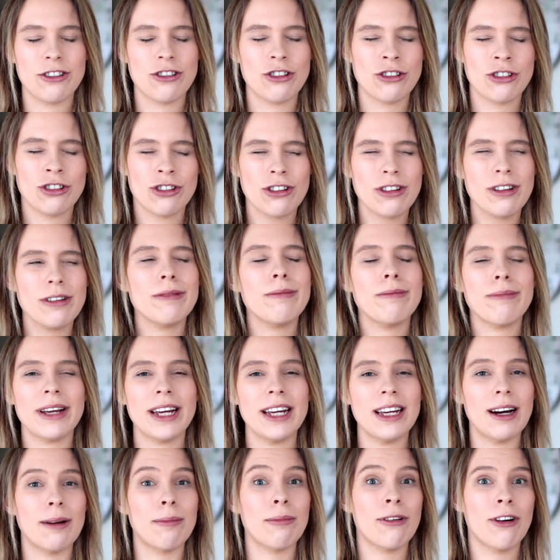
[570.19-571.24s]
shouldn't
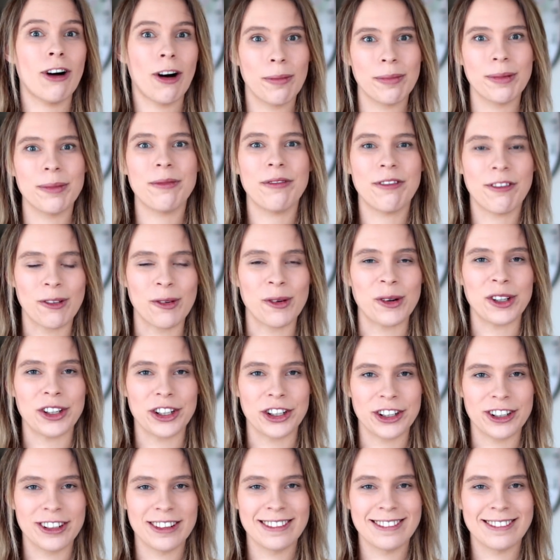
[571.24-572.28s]
be a problem for
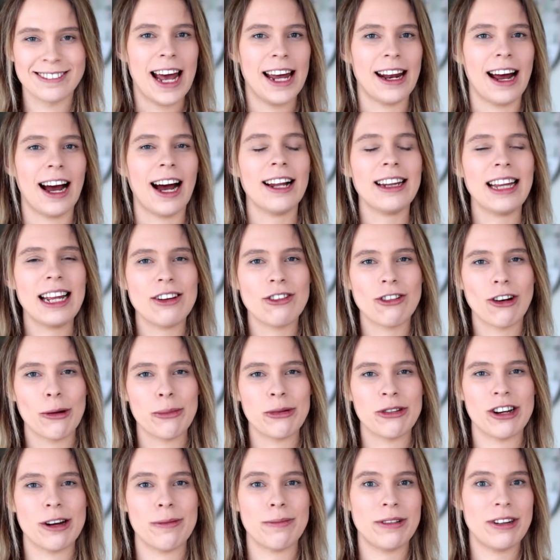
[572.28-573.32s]
you. And
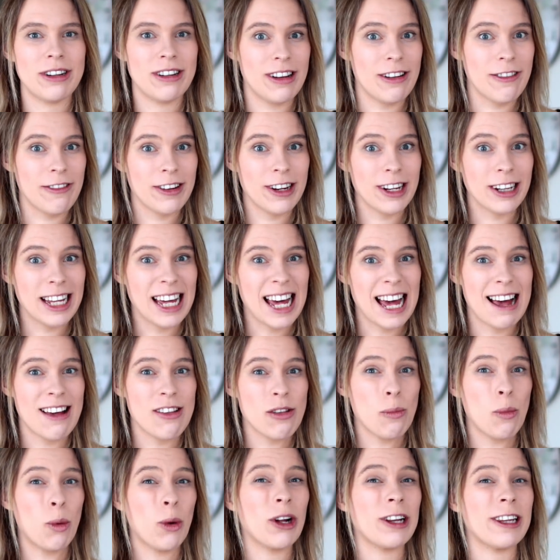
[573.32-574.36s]
AliDropship definitely
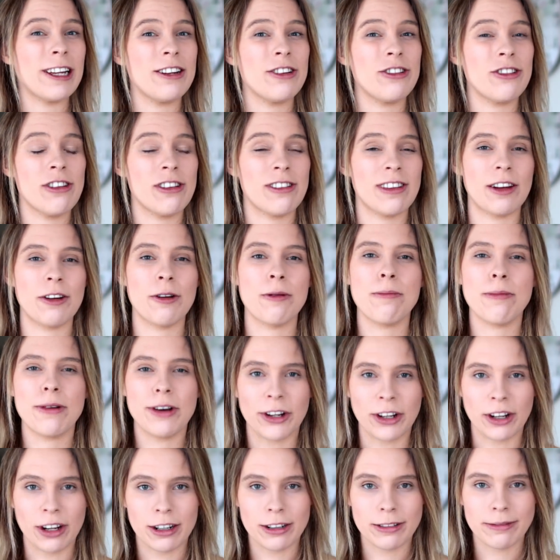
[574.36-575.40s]
has more glitches than
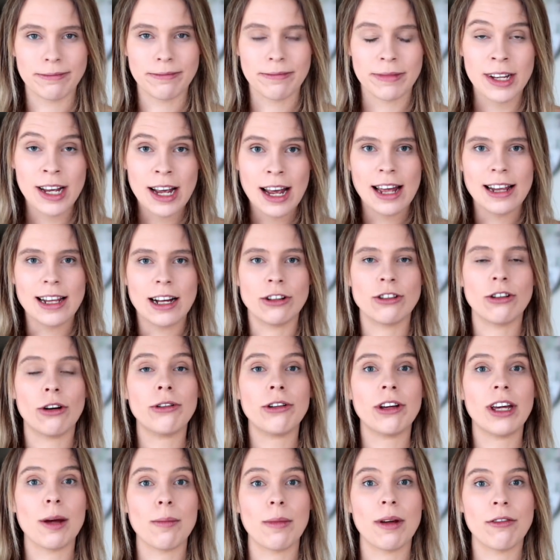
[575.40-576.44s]
Oberlo. Now,
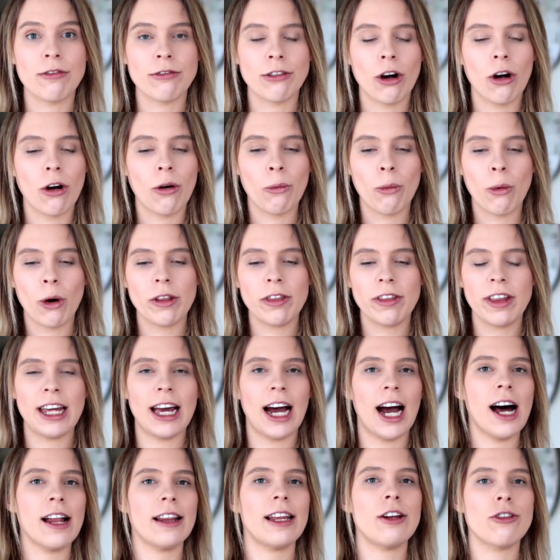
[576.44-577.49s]
don't get me wrong, what the
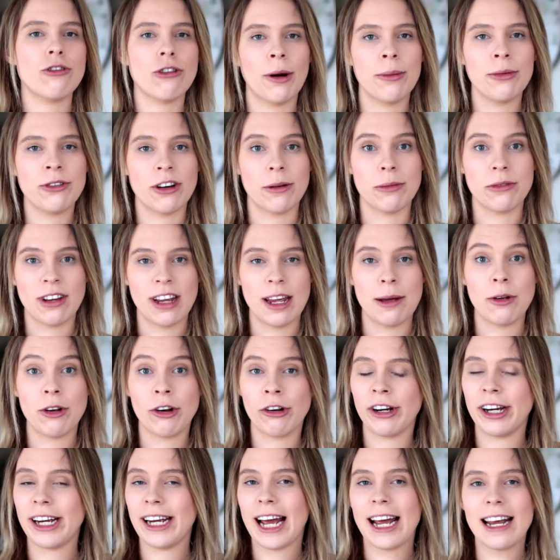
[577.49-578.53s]
AliDropship team
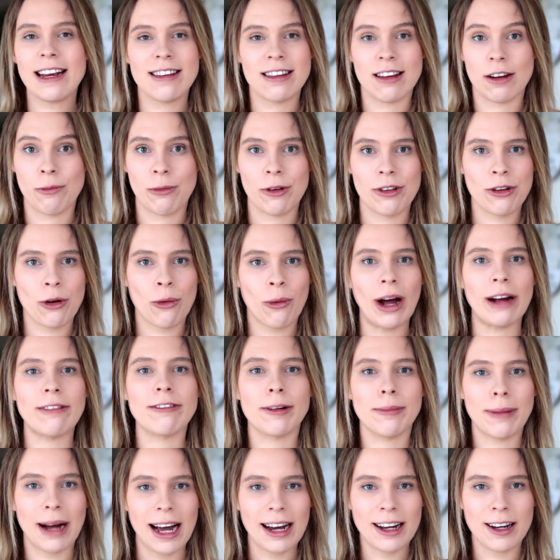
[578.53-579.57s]
created was quite
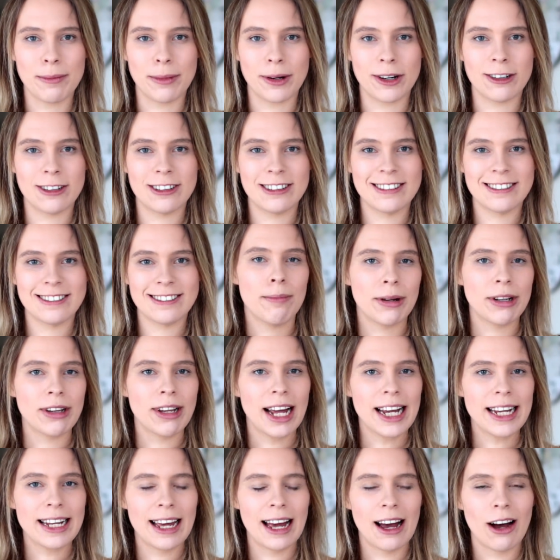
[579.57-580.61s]
remarkable. But
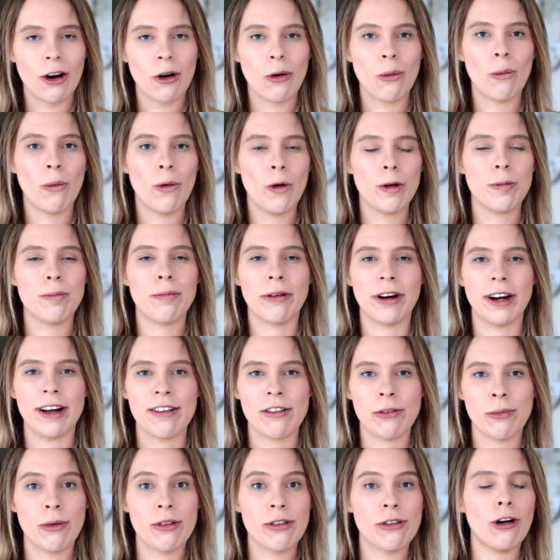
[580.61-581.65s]
like how
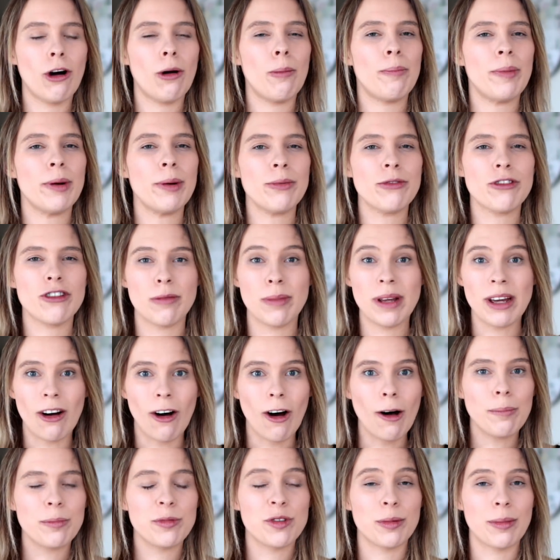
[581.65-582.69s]
WordPress was not built to be
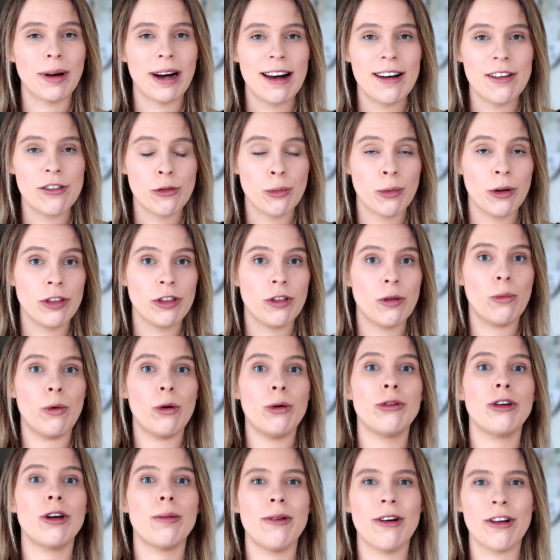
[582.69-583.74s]
optimized with the
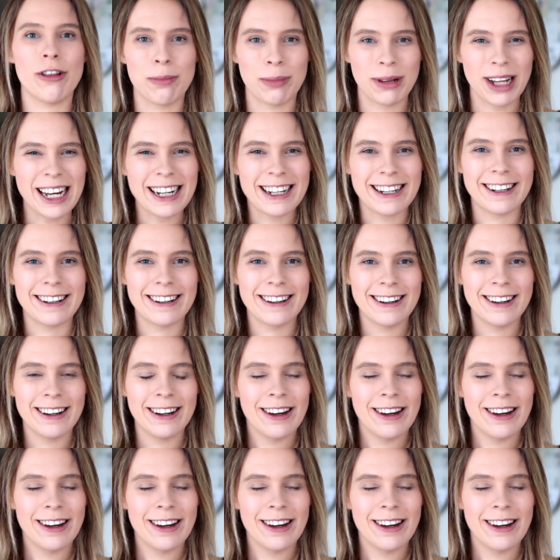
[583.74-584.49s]
WooCommerce plugin,